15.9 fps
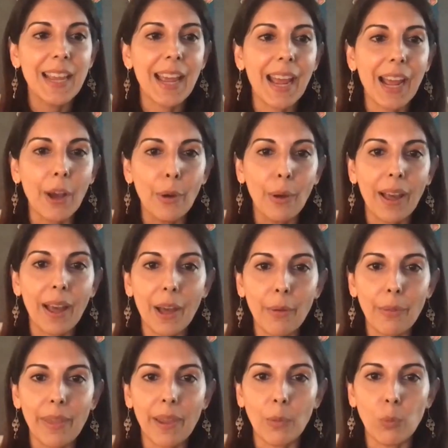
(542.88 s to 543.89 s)
how
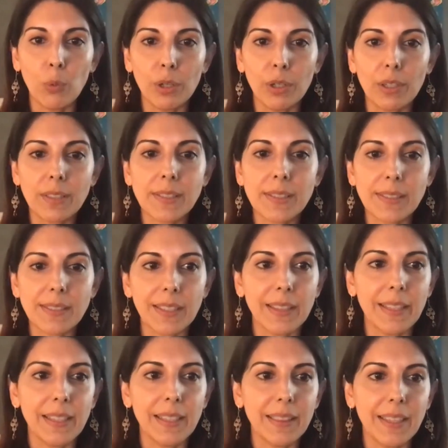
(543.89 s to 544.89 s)
that works? Because I
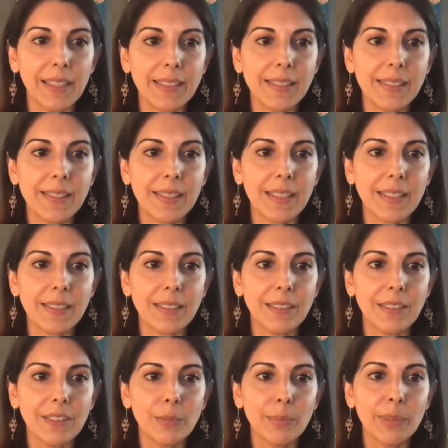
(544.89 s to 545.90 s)
think that's a
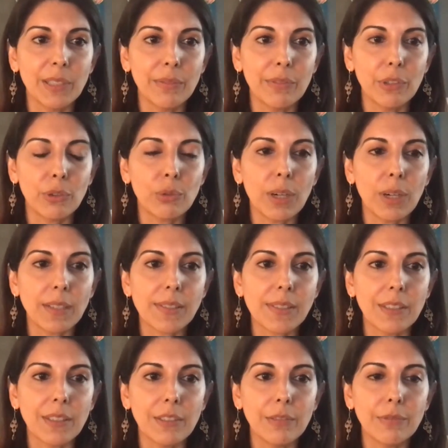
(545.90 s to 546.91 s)
little bit of the crux
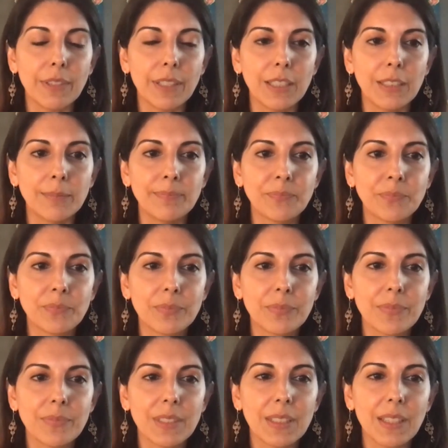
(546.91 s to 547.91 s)
of
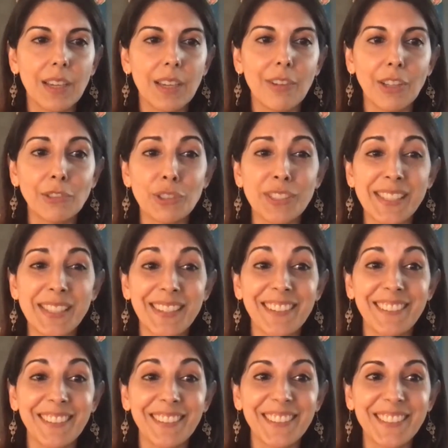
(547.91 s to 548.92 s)

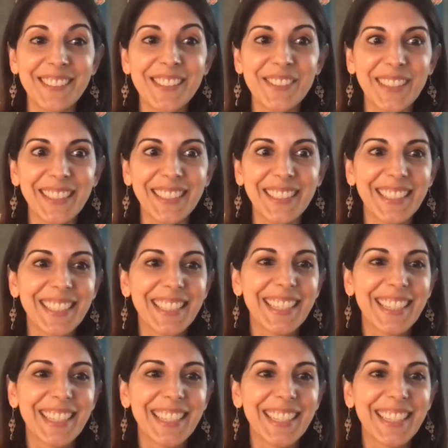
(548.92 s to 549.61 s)
understanding this, right?